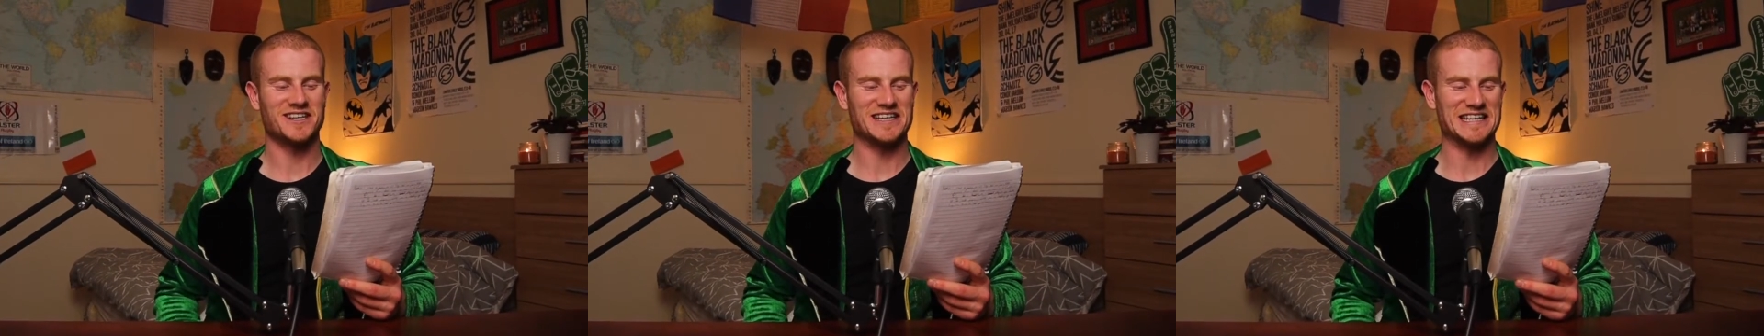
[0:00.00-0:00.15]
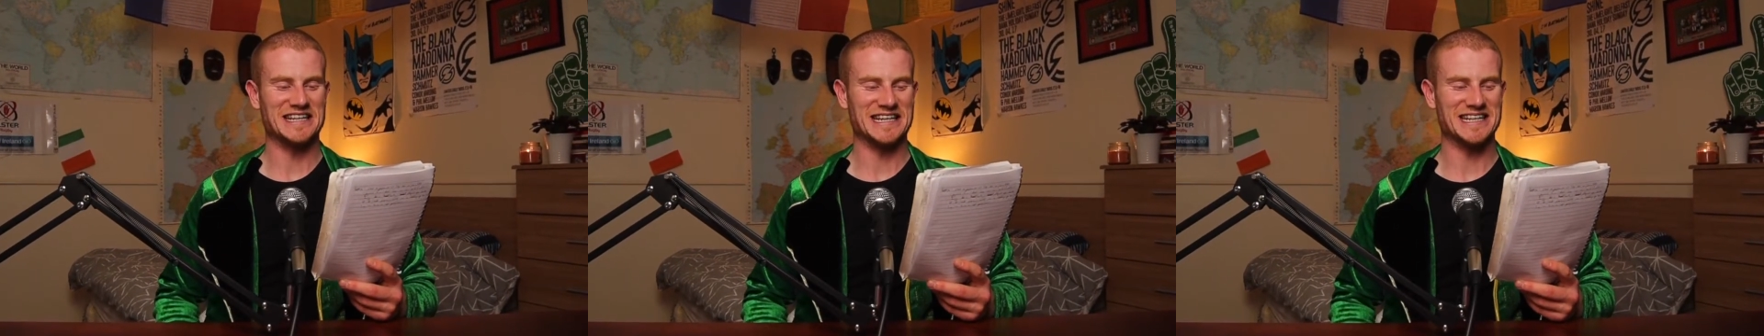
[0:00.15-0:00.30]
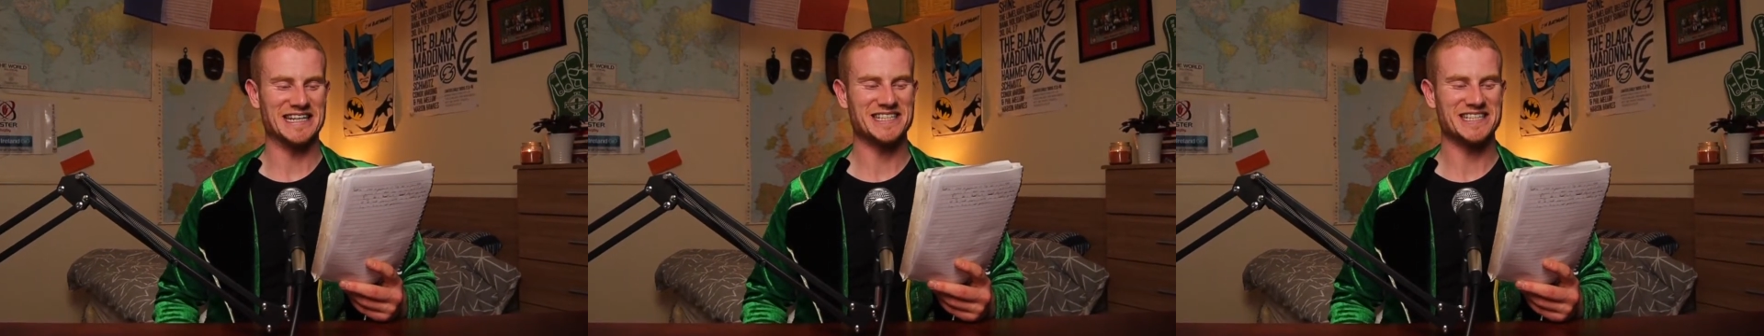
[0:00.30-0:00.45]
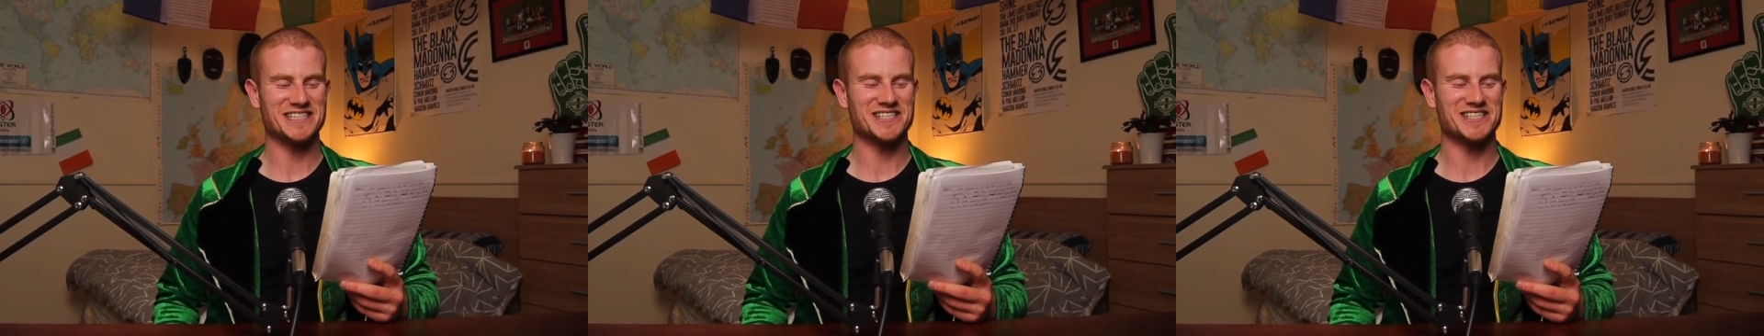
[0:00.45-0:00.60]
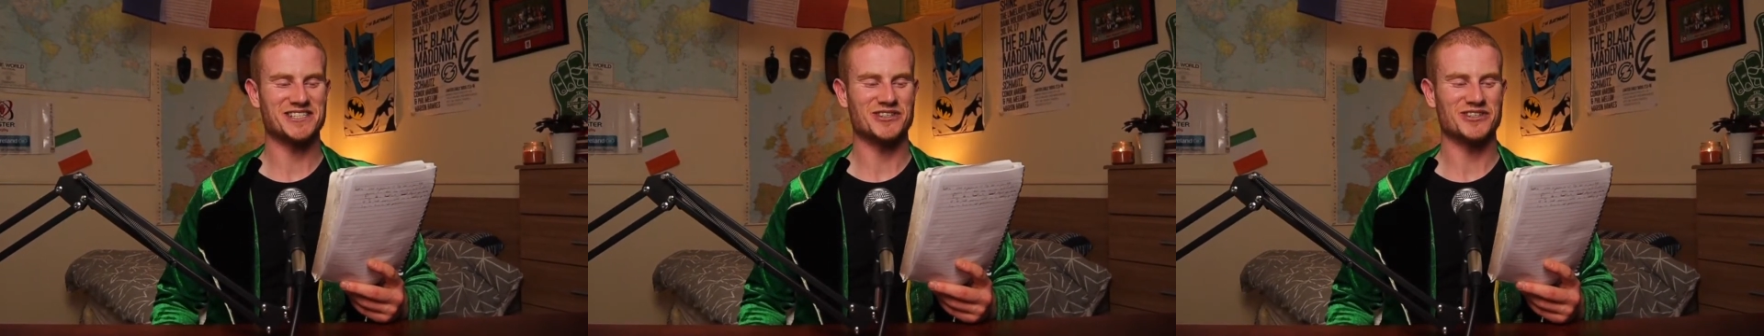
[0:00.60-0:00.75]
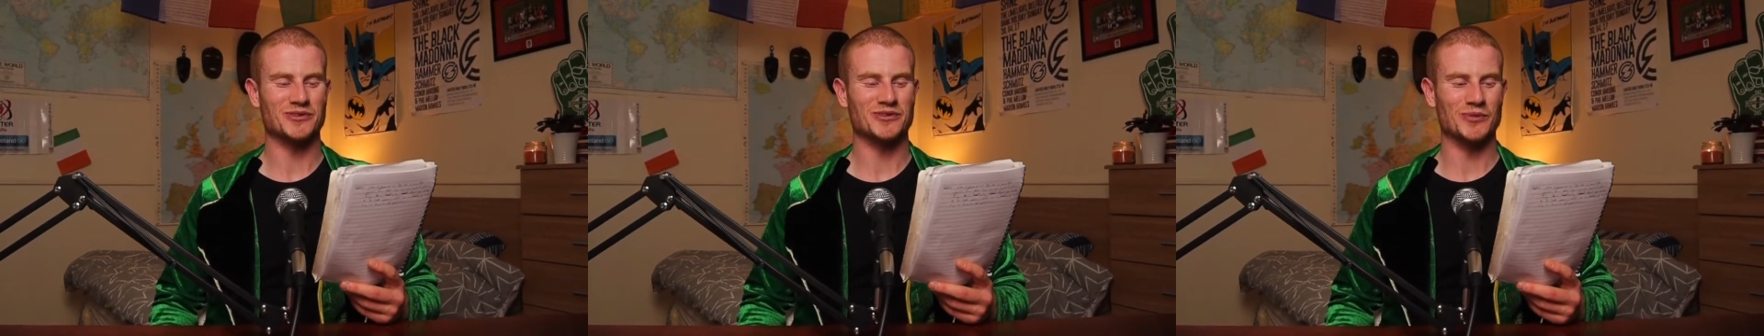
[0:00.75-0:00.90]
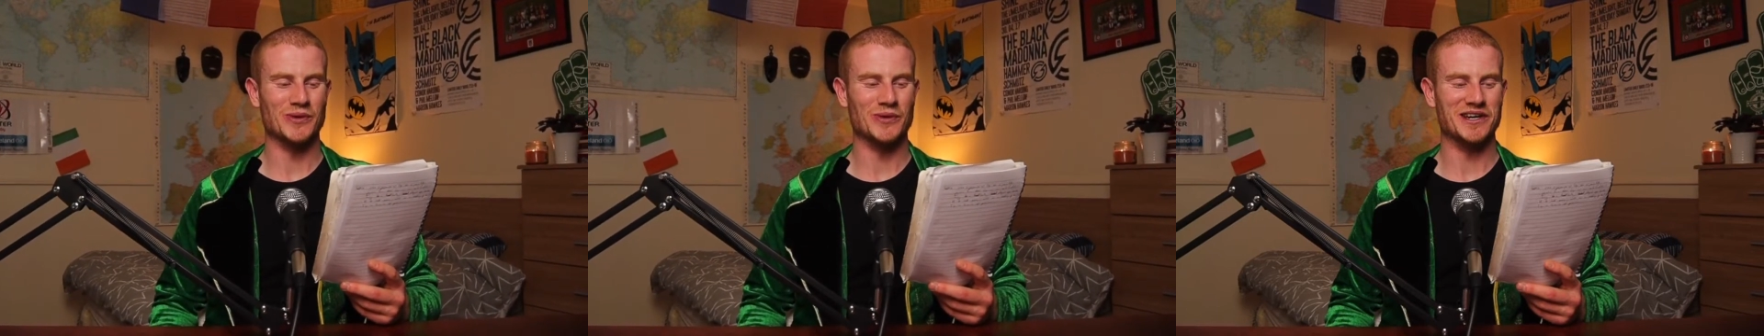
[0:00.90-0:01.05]
Yes,
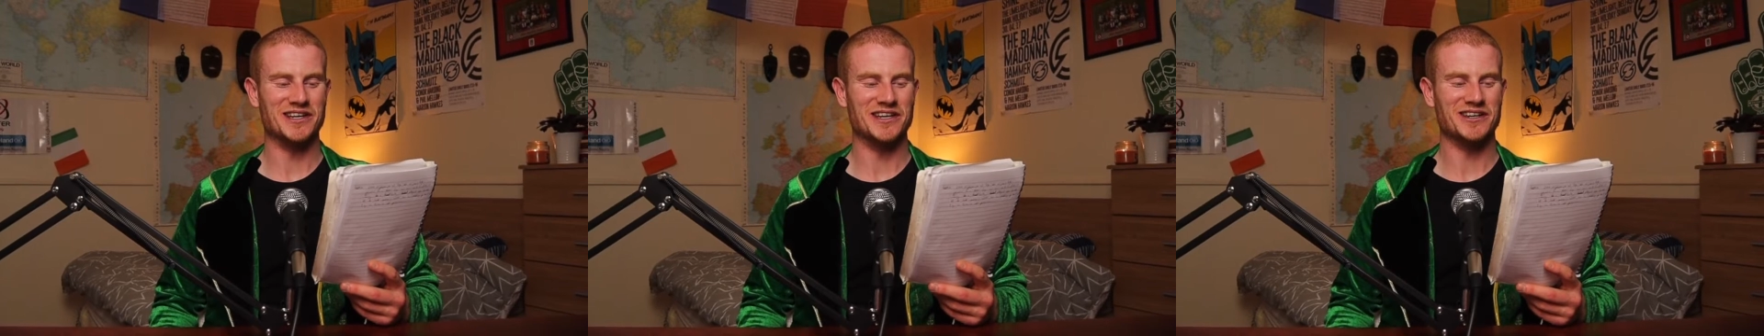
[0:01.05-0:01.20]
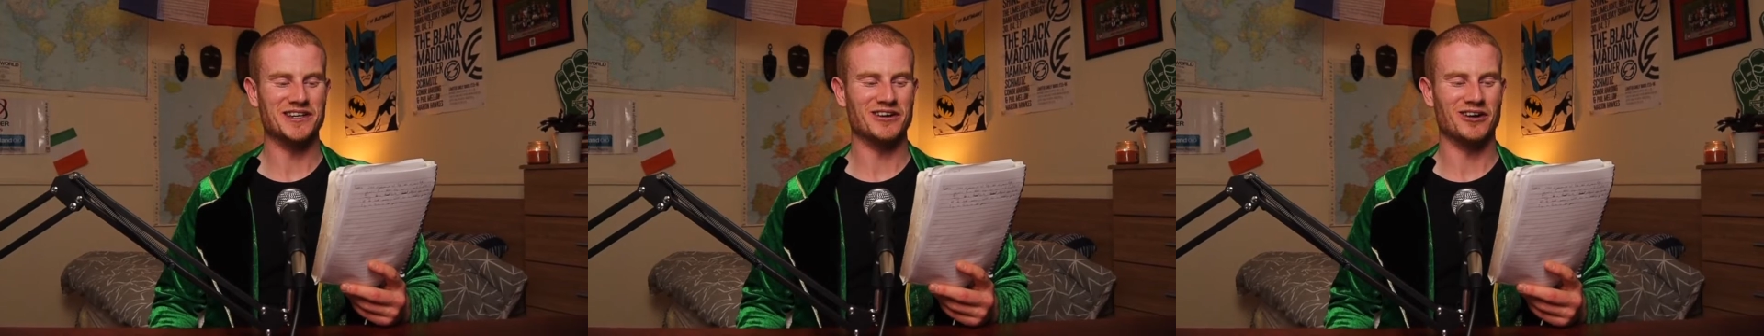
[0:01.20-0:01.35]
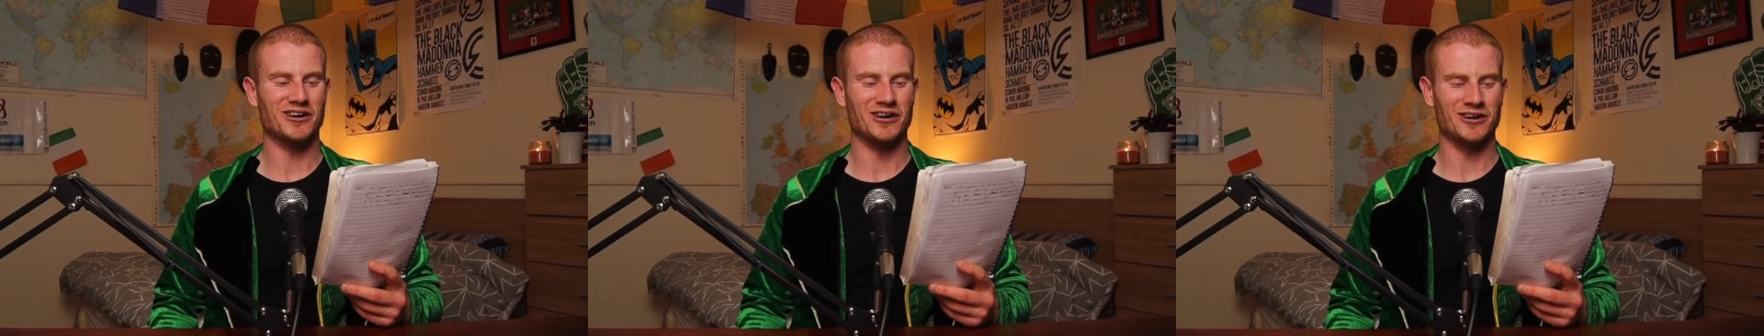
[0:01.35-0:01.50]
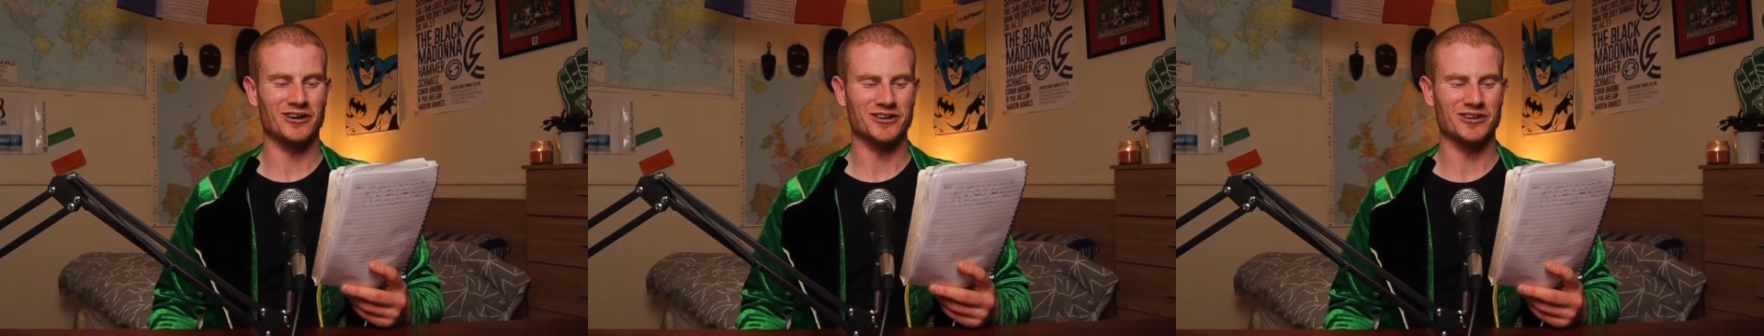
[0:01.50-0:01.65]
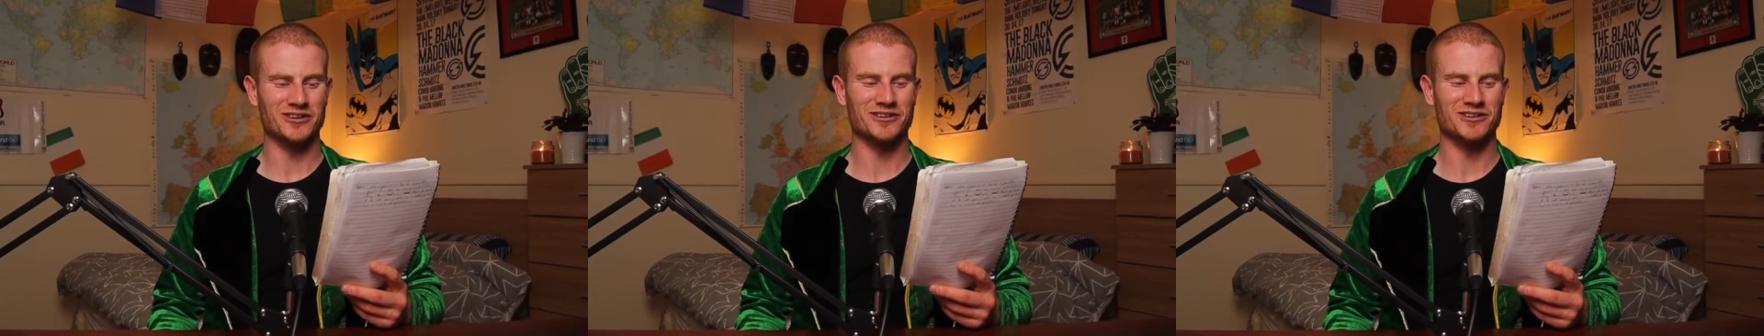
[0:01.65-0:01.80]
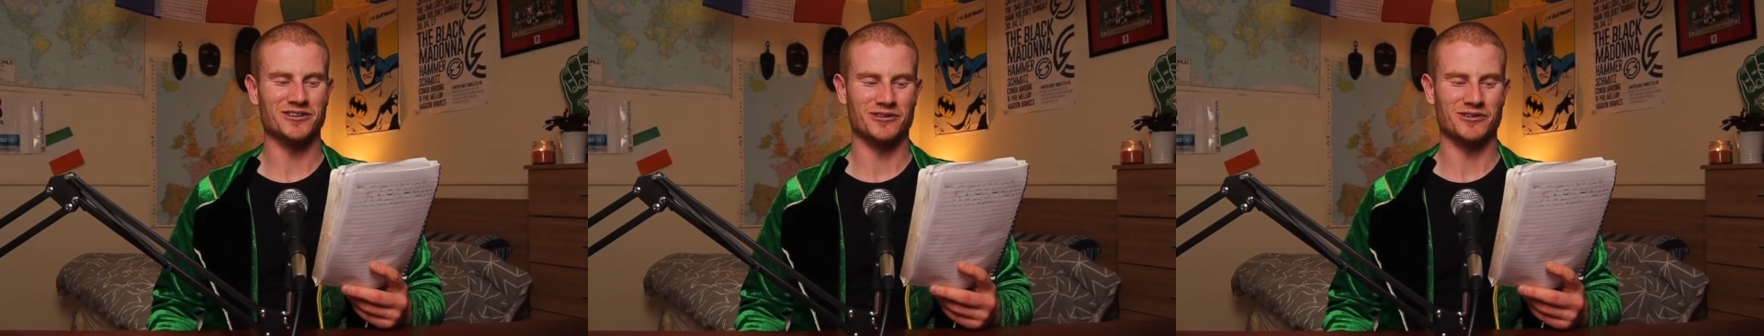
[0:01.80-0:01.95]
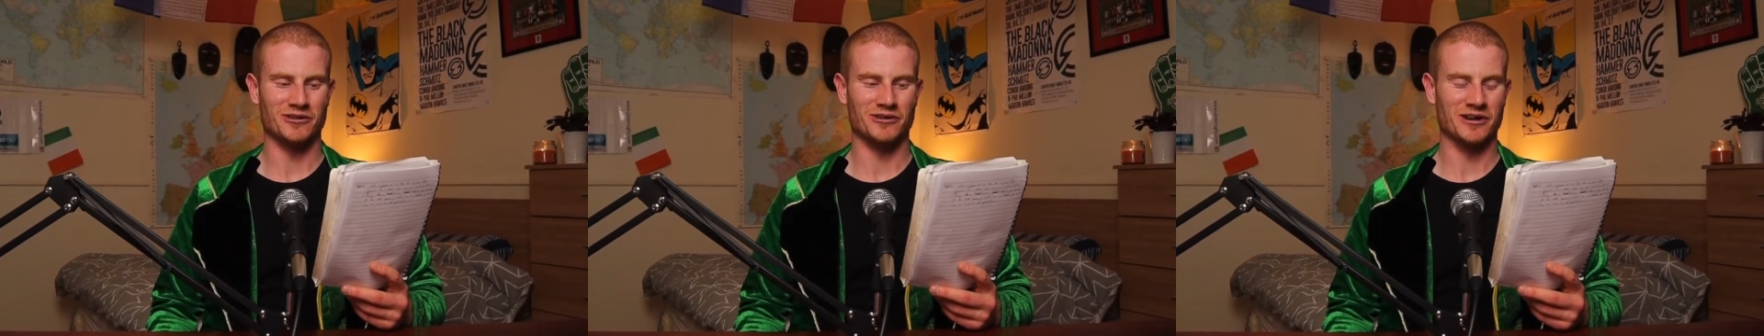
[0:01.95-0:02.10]
we are
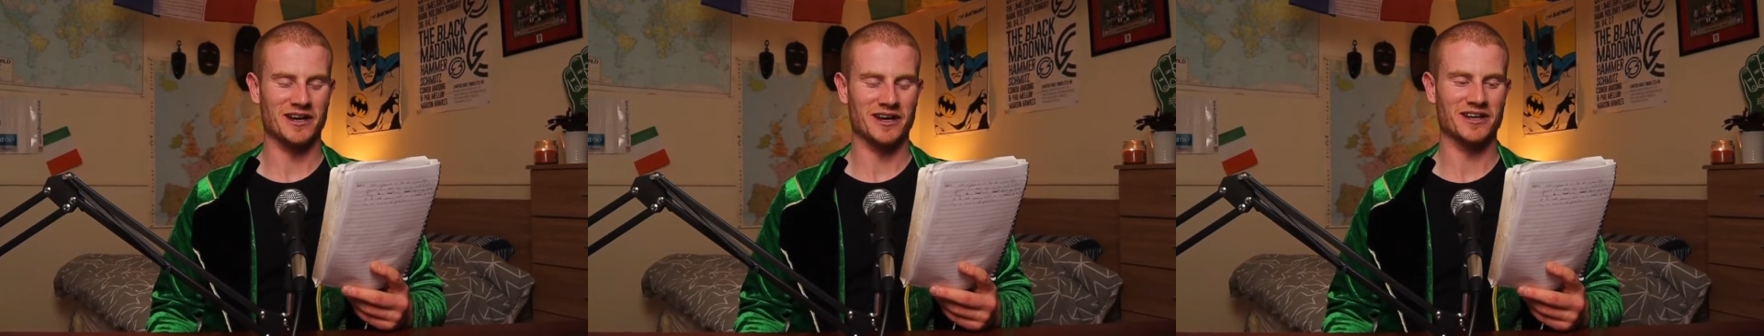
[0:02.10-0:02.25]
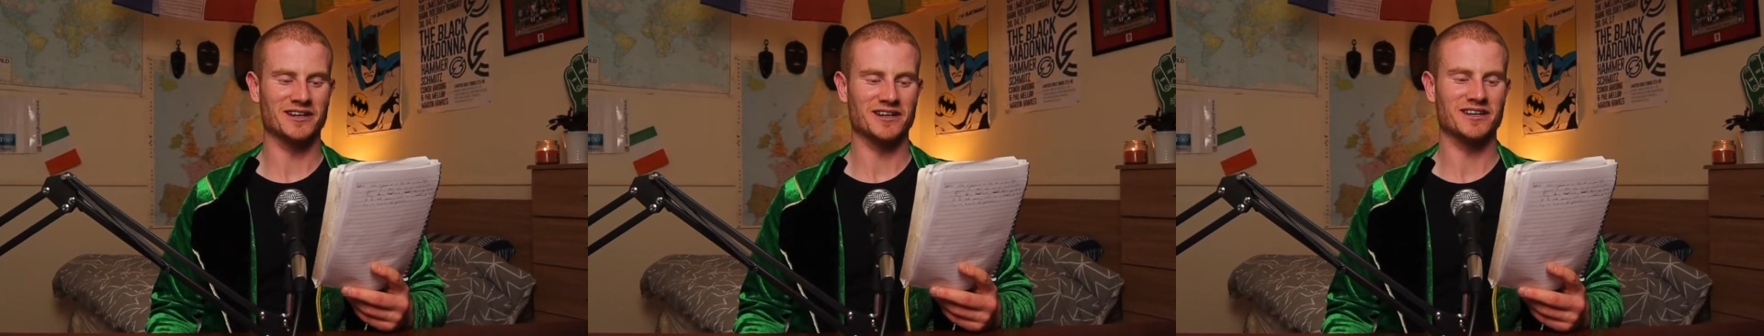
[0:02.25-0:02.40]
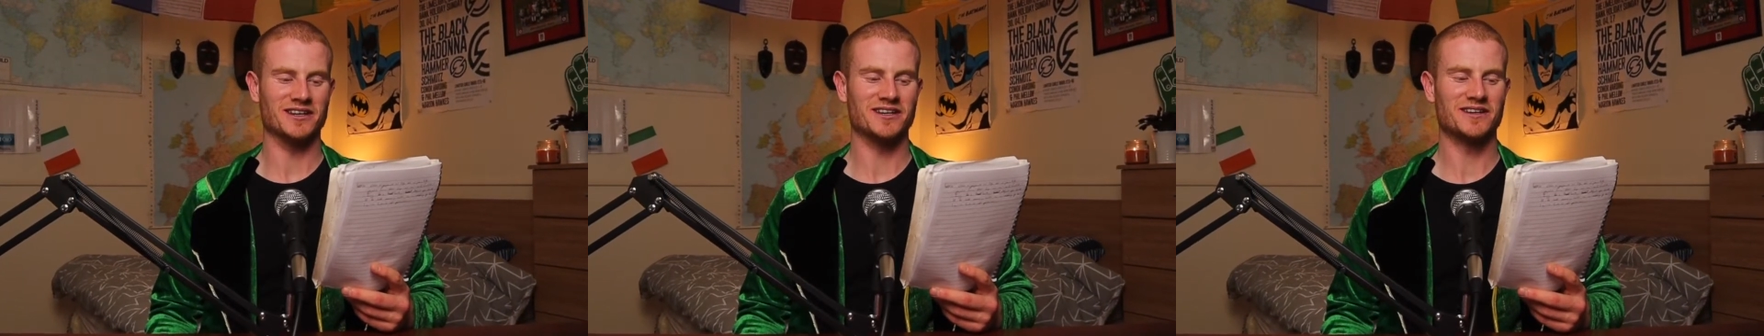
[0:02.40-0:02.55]
ready.